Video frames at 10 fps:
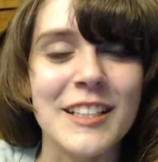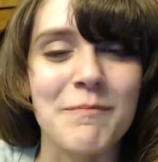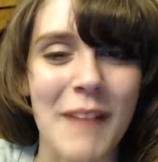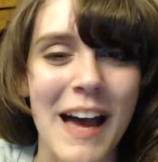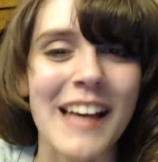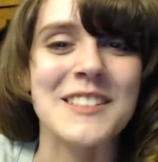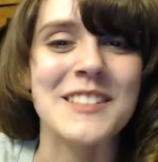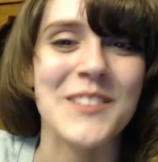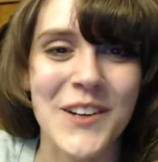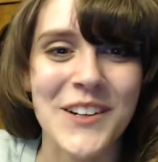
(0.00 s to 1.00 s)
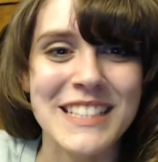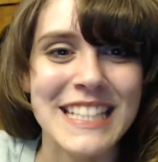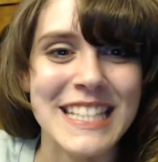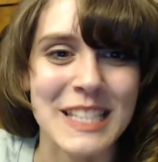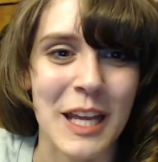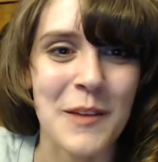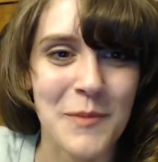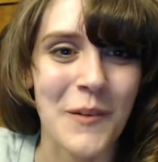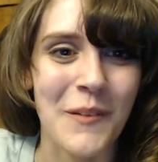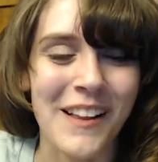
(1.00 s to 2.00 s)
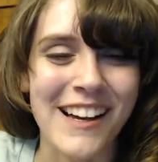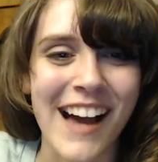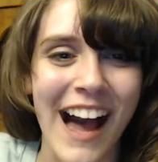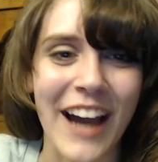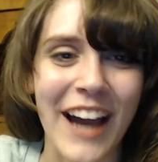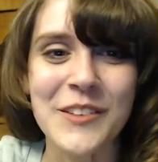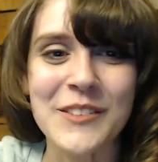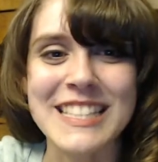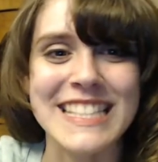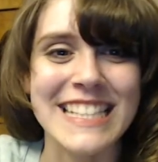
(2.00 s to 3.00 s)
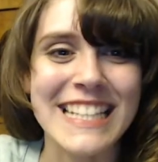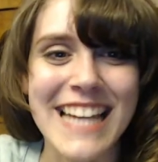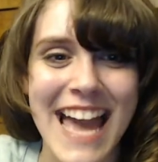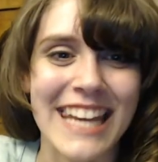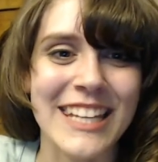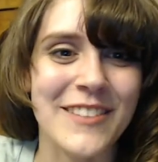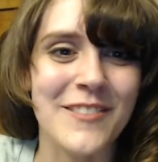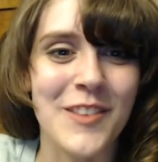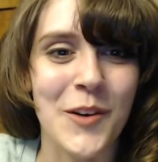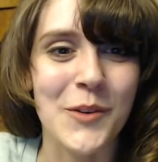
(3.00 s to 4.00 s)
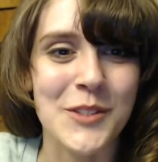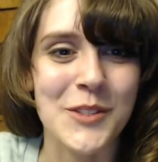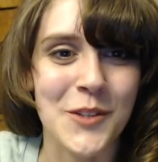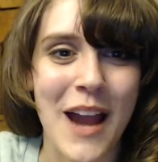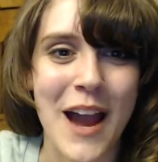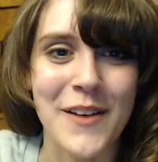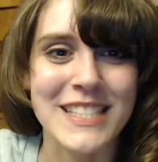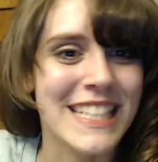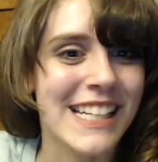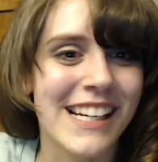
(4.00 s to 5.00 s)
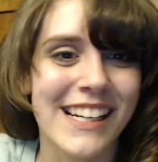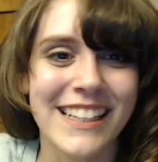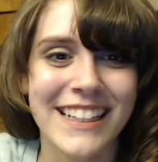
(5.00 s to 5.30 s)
Master, disciple, I don't see any of those around here.